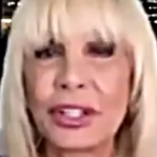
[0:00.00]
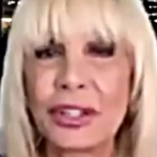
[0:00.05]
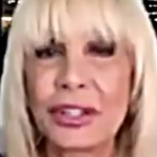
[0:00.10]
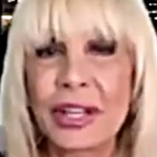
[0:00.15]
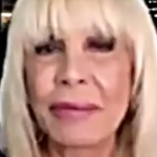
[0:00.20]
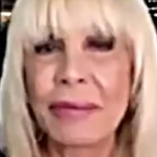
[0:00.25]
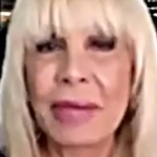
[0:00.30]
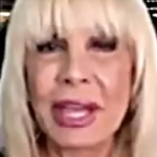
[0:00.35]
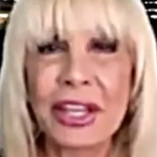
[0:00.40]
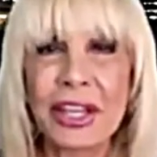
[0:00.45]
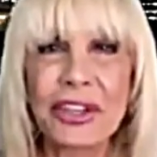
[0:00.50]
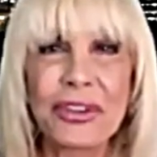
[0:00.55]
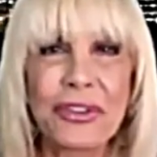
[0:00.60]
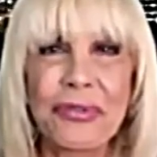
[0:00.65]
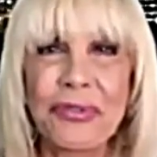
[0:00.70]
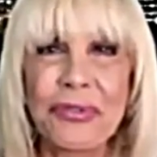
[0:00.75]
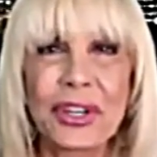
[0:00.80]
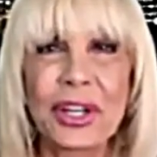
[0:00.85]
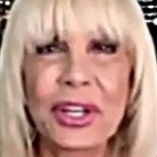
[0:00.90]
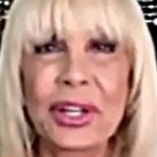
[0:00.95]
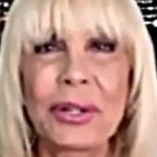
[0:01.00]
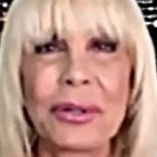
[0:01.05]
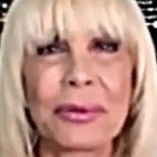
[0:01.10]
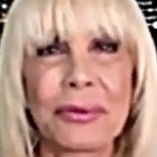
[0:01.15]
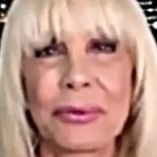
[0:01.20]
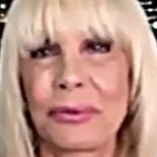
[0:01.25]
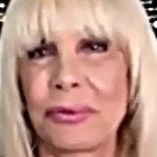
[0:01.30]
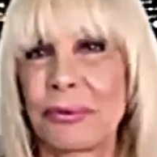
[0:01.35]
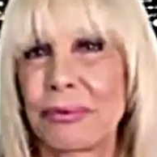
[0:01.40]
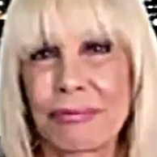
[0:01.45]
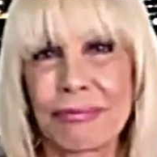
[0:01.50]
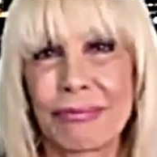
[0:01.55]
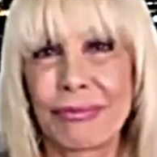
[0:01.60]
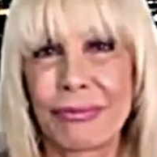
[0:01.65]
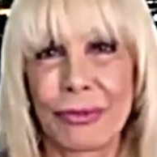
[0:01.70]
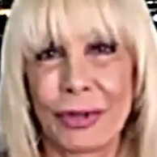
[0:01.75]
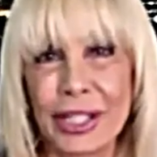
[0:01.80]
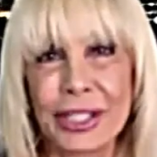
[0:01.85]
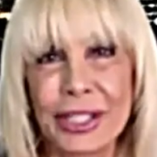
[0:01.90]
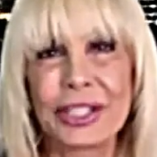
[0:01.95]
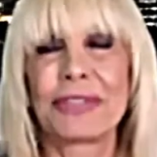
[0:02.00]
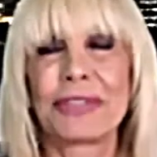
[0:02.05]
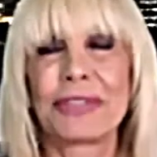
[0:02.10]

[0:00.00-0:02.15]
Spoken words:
They make you feel wonderful.